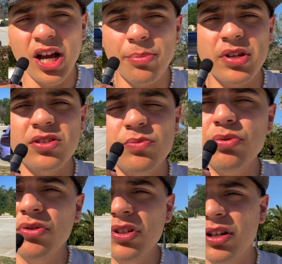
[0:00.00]
cop that just
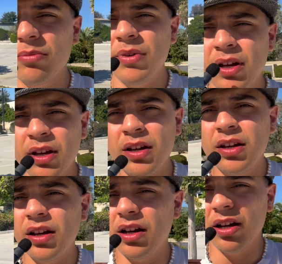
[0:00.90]
pulled up.
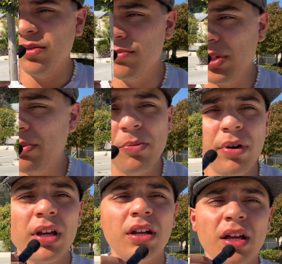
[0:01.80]
Somebody
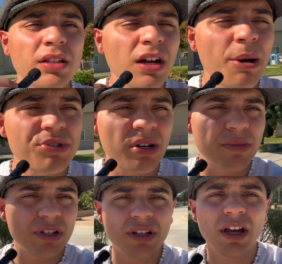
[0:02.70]
probably called the cops on
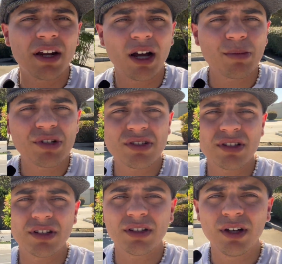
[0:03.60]
me, and I'm just
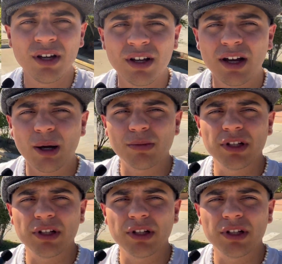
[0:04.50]
like, I'm